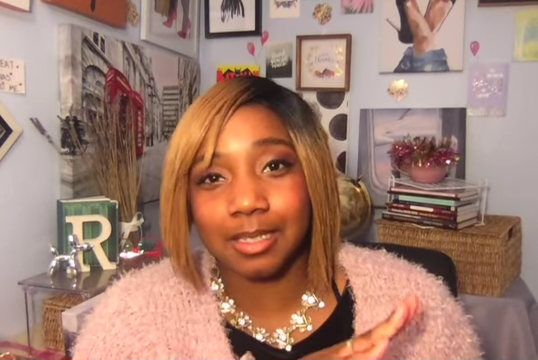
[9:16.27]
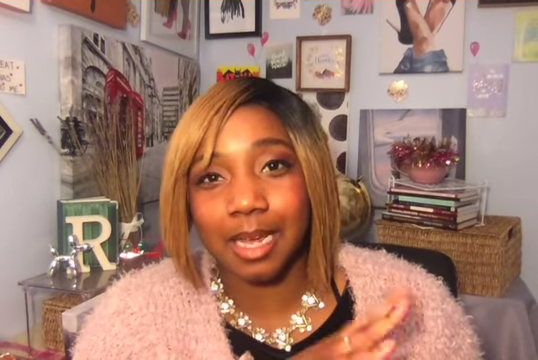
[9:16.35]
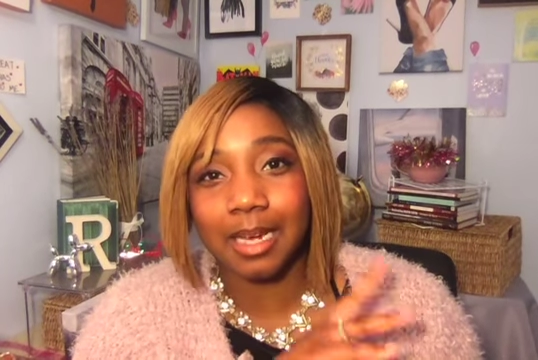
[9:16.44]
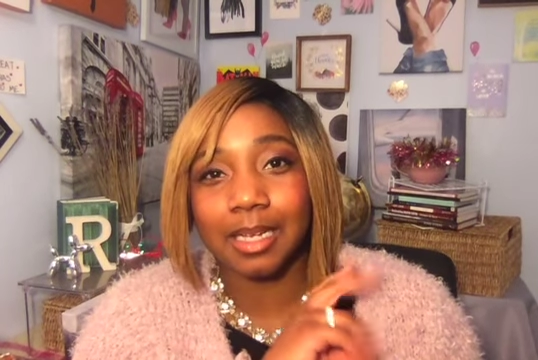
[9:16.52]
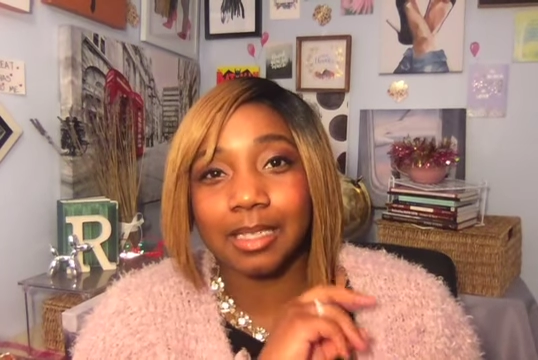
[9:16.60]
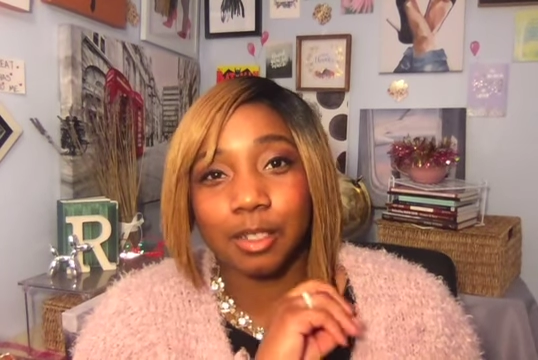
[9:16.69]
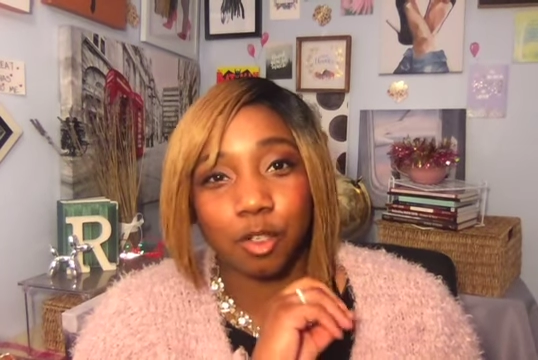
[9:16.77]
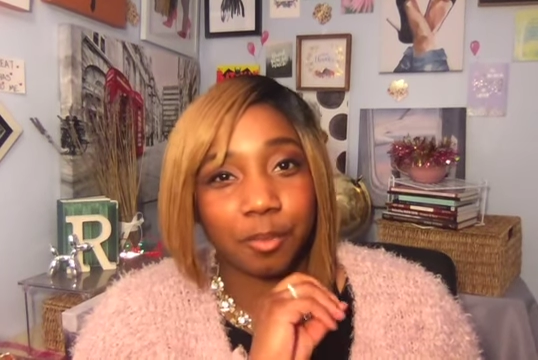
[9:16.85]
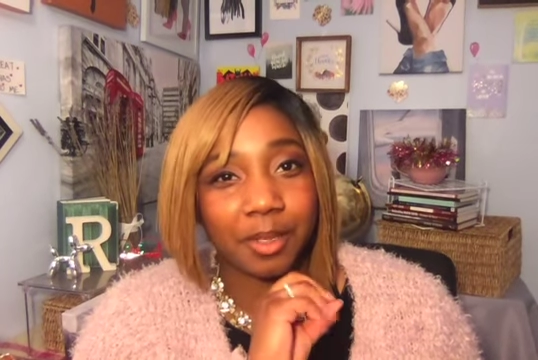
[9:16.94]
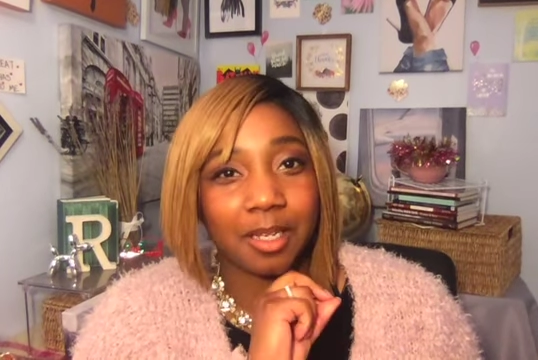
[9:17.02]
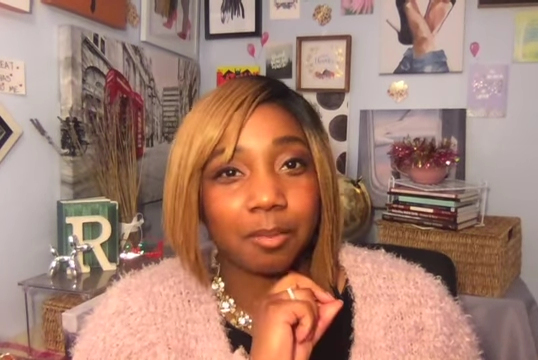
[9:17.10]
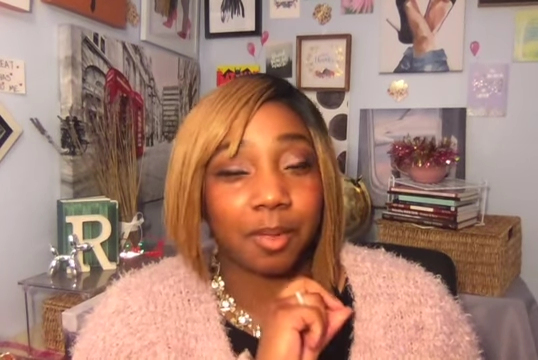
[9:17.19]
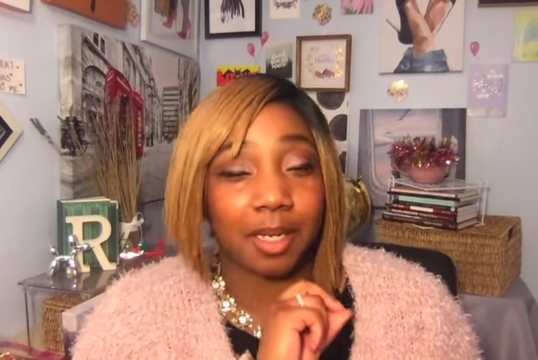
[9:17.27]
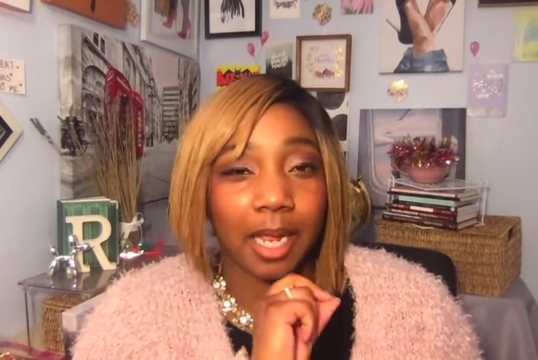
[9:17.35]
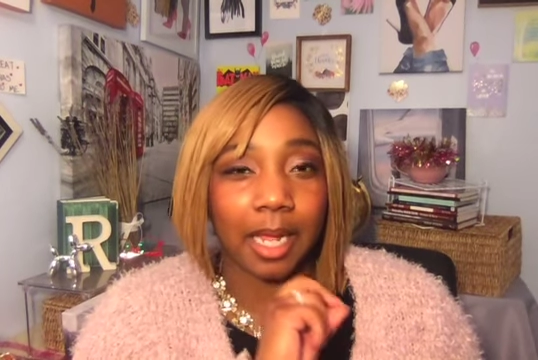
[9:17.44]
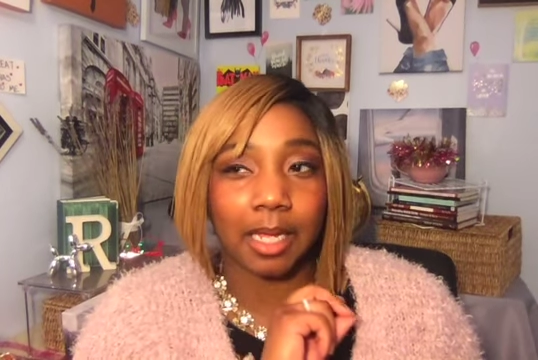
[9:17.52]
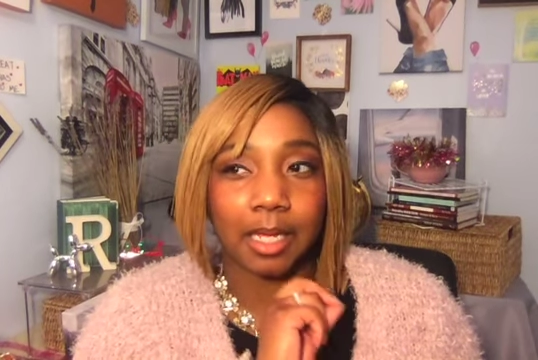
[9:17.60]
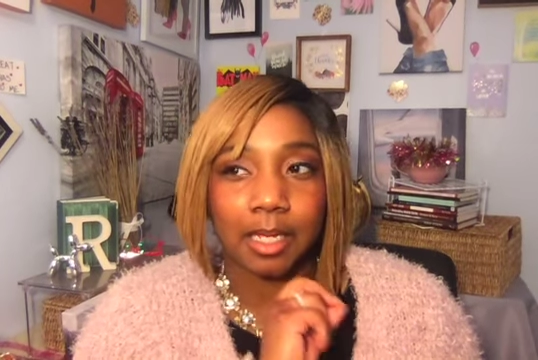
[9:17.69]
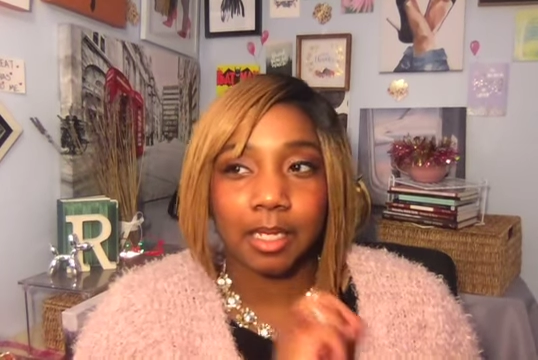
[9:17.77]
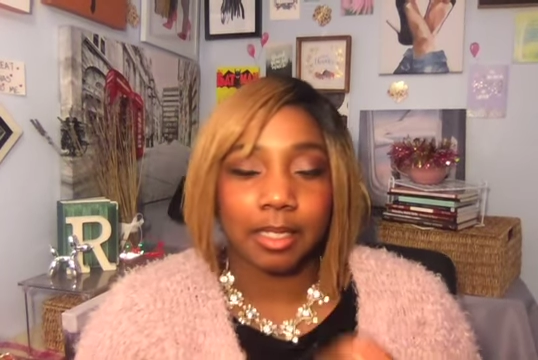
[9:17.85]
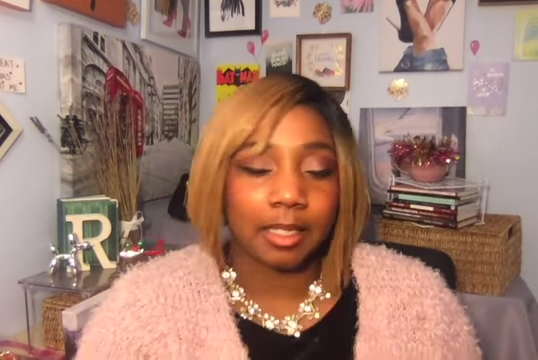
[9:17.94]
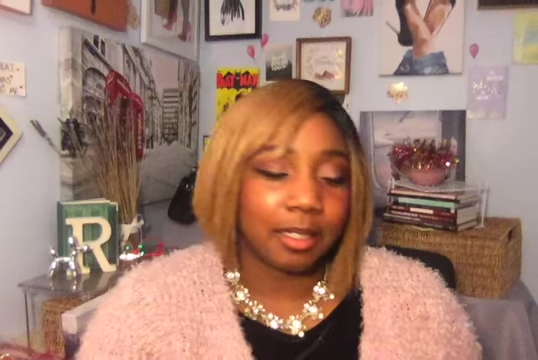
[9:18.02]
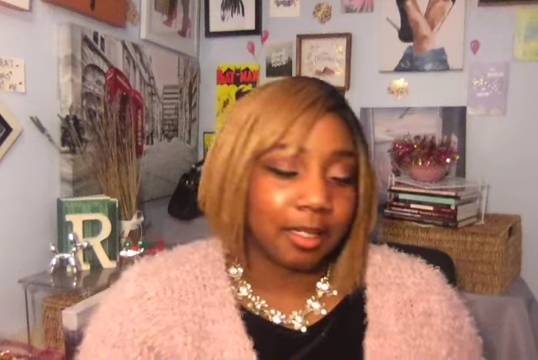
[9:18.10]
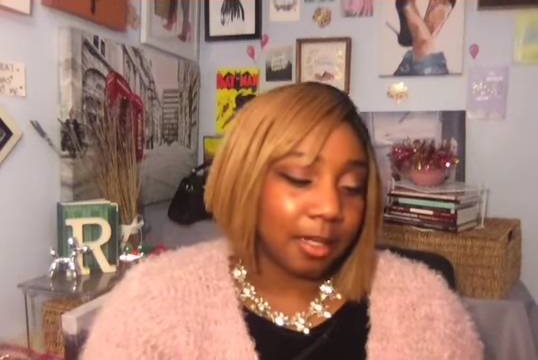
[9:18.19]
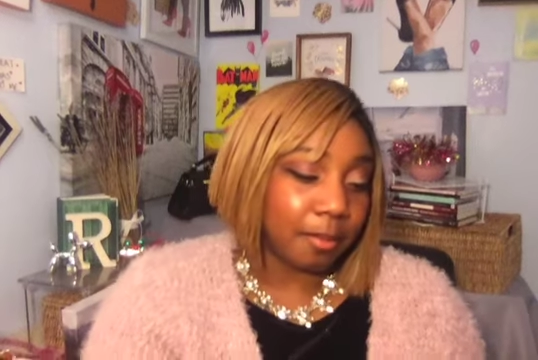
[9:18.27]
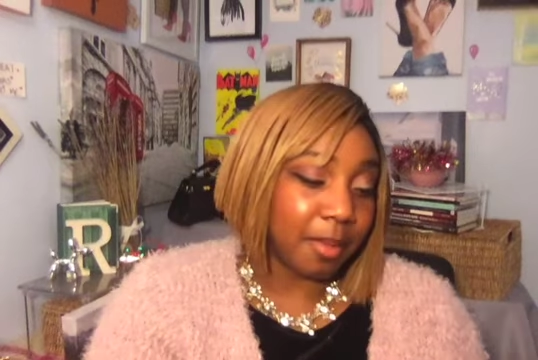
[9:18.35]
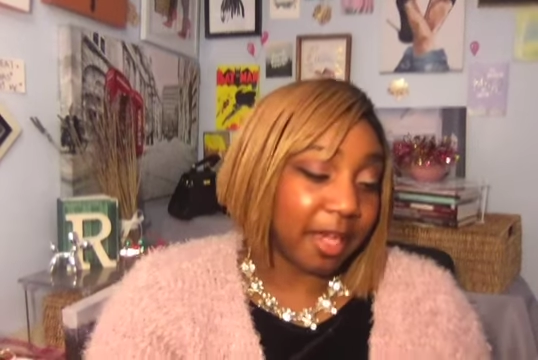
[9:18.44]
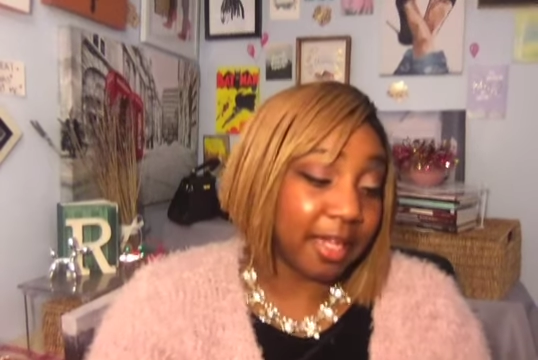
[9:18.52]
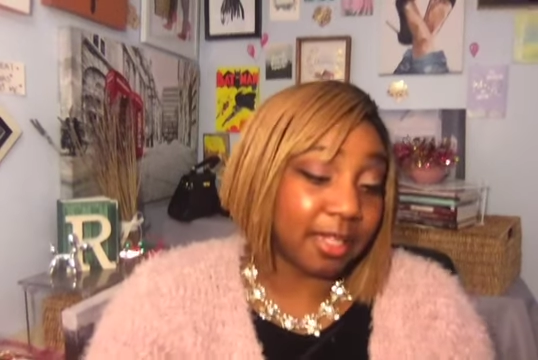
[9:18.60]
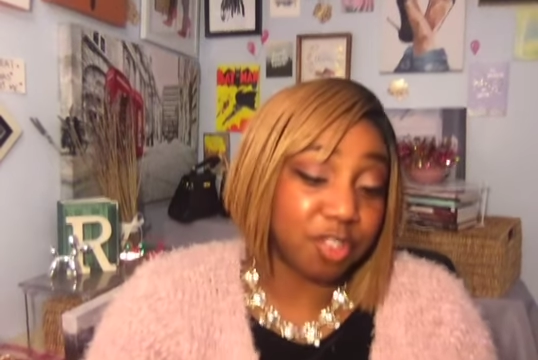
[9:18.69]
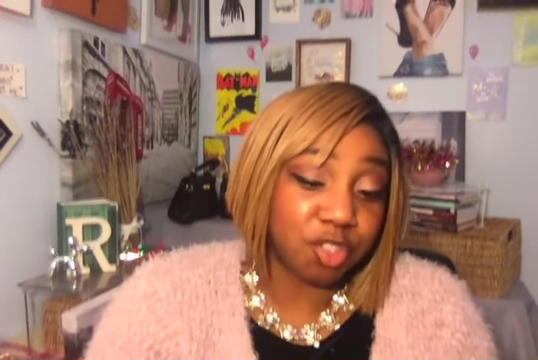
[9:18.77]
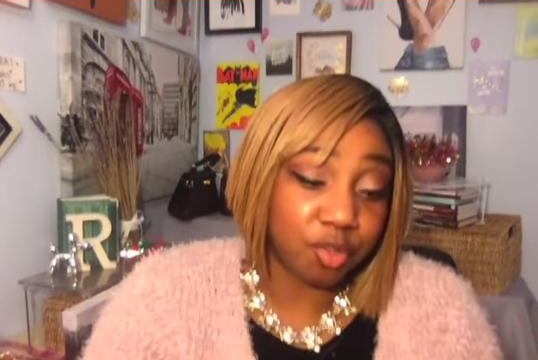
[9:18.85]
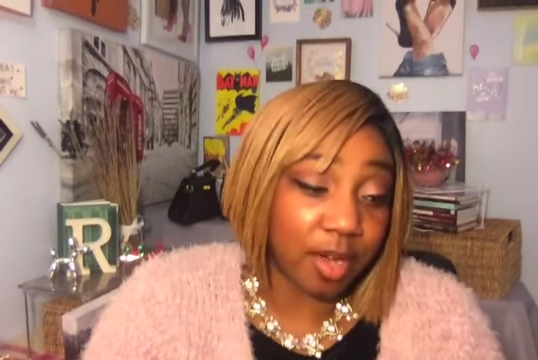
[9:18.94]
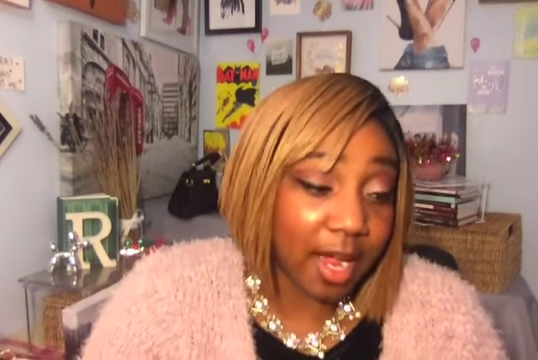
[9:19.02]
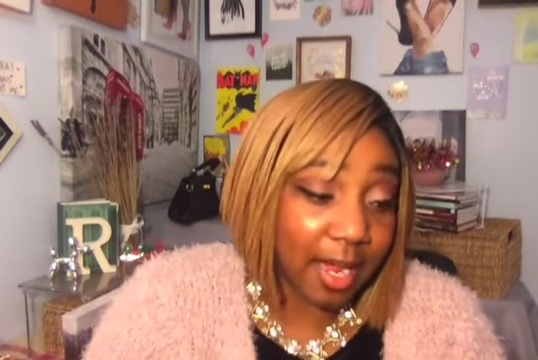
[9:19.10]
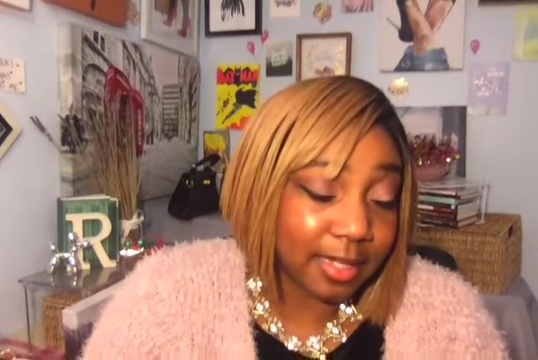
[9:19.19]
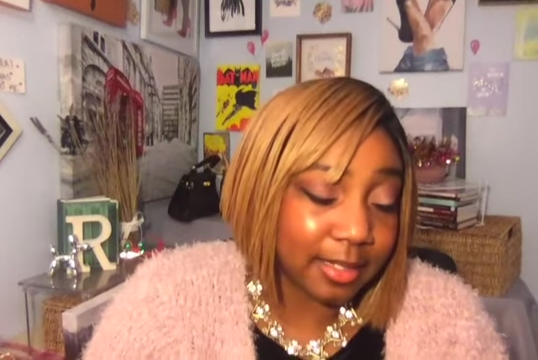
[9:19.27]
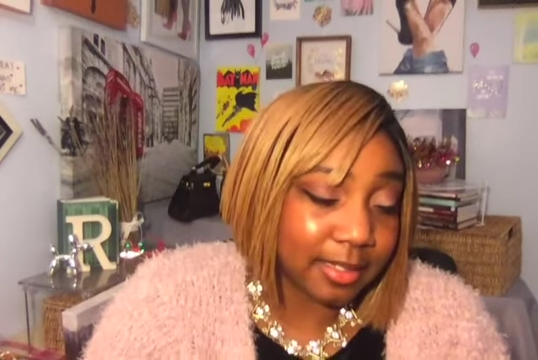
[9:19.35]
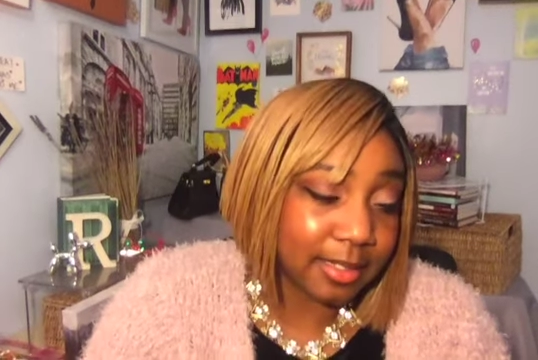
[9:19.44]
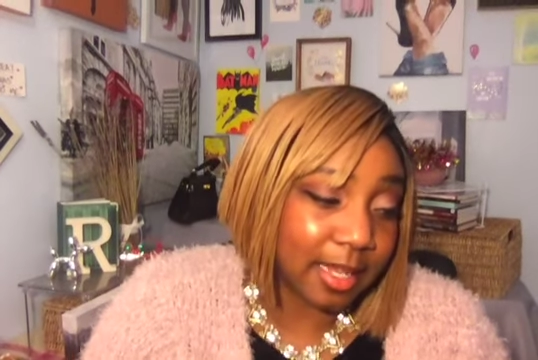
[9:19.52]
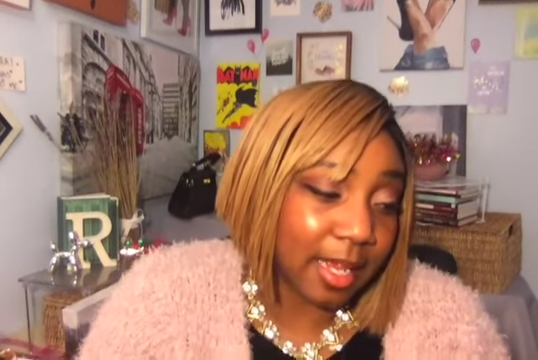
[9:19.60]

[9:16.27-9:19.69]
Not like a little bit, but like making strides